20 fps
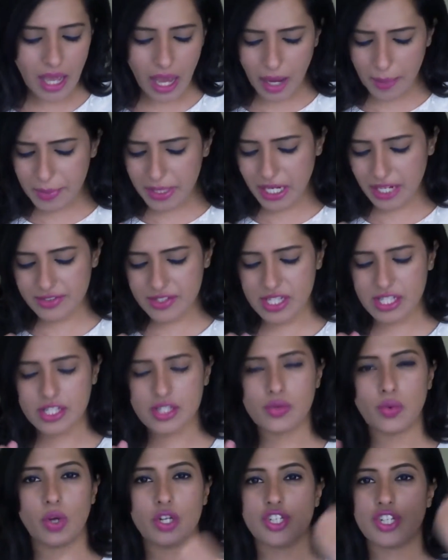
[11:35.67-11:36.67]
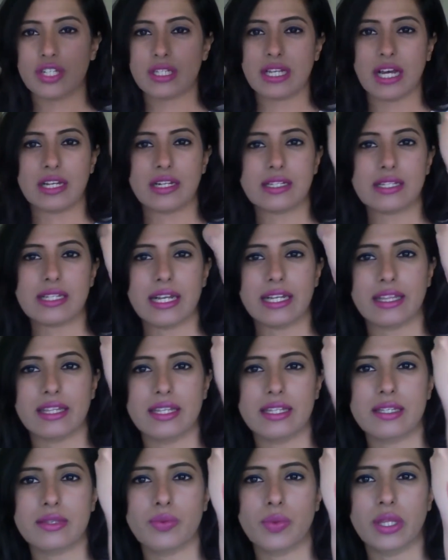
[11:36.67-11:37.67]
I mean, I've seen swatches colors like
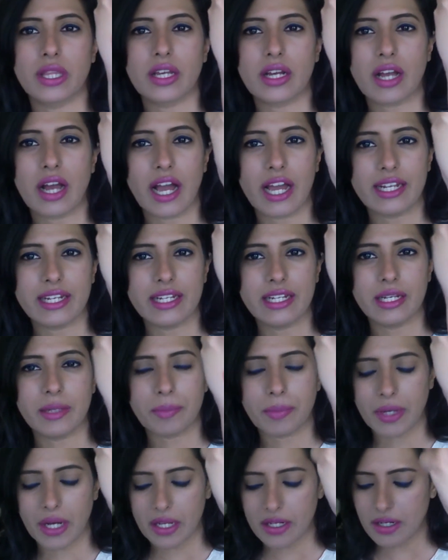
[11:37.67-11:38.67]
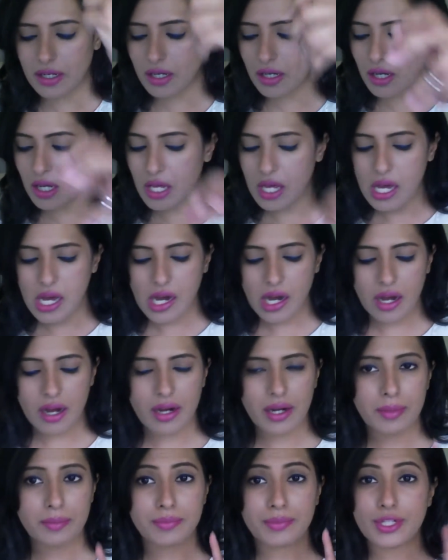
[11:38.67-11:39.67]
this with the Kylie lip color.
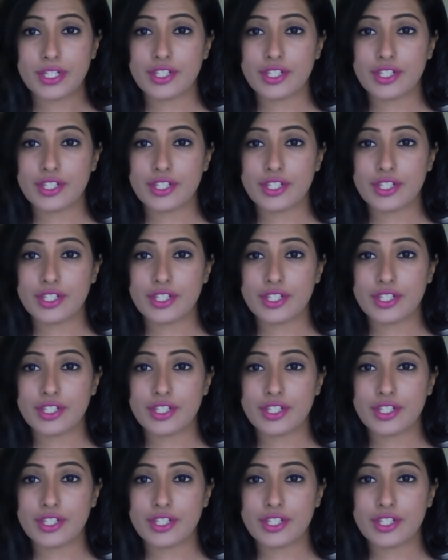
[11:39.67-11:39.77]
I